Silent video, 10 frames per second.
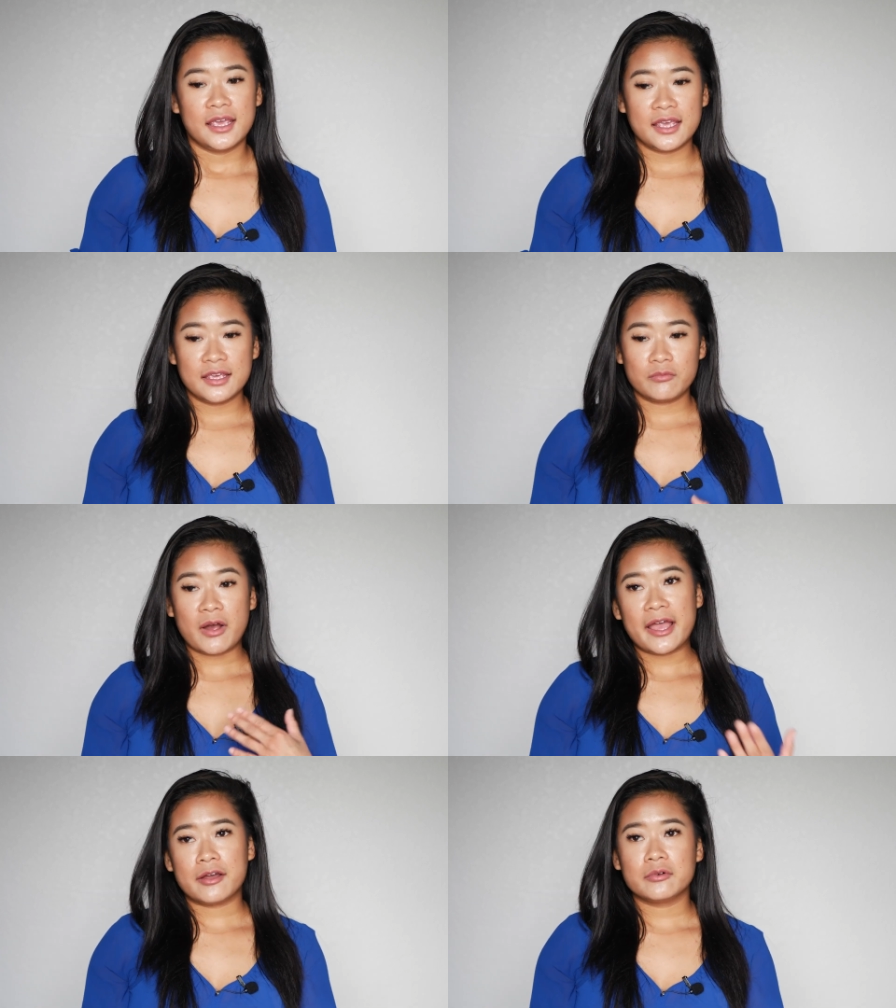and
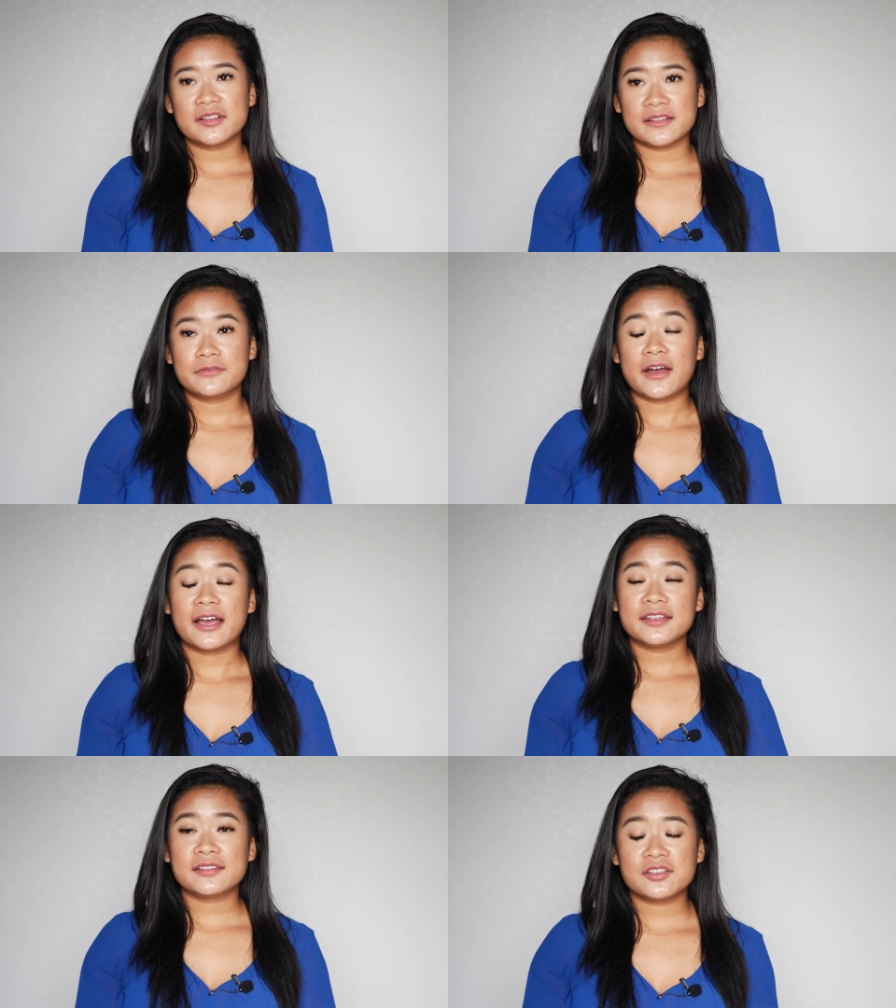why I was
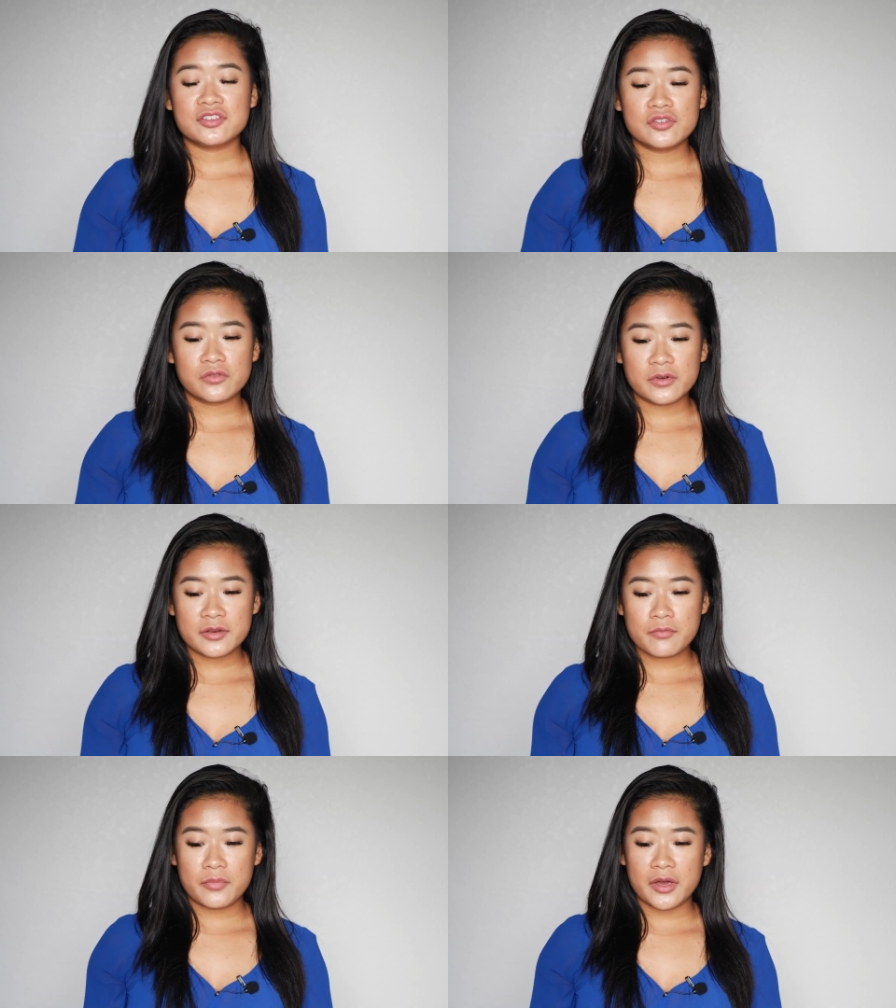advised to use one.